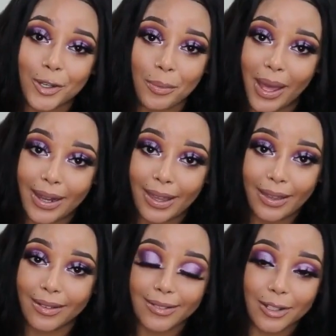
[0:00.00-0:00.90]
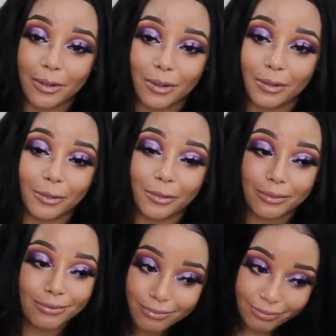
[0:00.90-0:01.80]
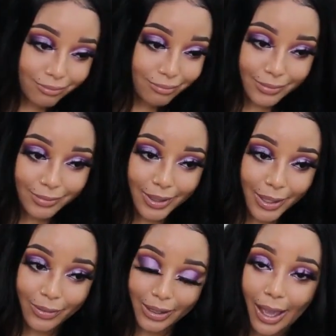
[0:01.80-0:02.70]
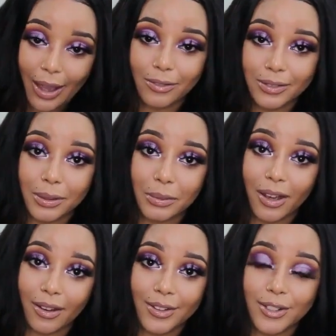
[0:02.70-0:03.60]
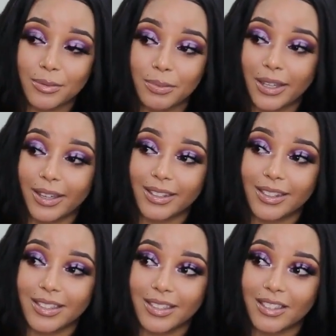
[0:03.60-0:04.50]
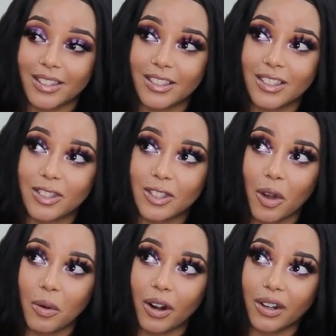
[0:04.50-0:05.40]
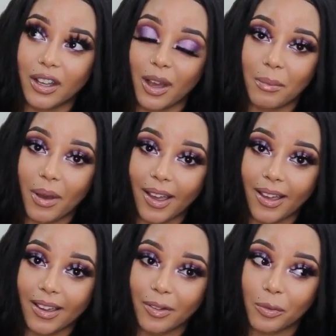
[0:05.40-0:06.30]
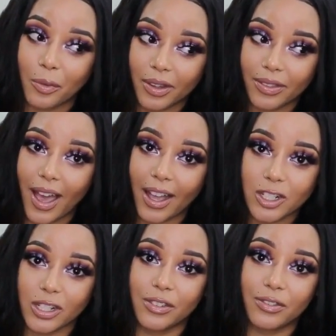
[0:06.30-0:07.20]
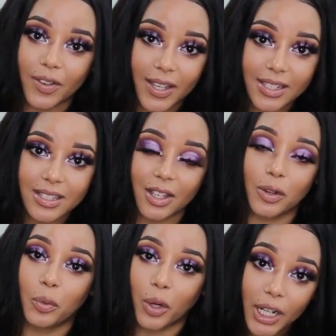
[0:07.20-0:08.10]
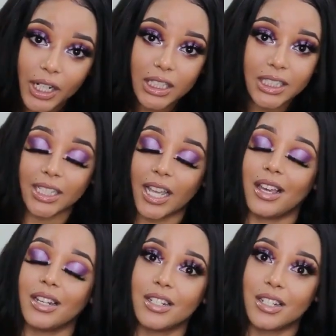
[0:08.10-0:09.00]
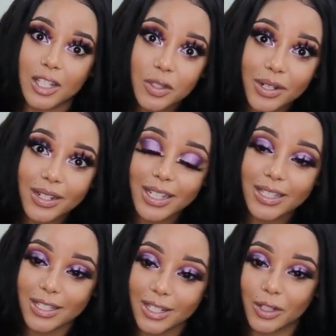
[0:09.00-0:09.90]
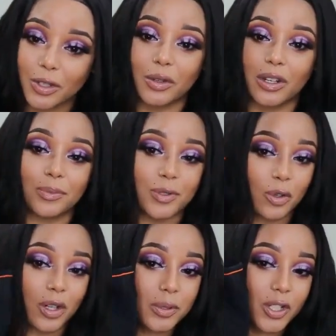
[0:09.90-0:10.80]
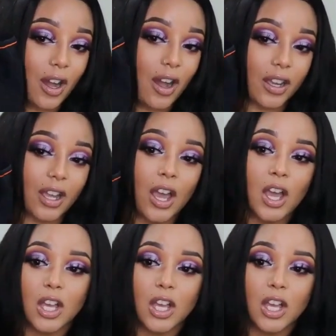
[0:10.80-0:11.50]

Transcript: too many to even count to be honest because it's so hard to come by one that actually fits and works and does what it needs to do and absorbs shock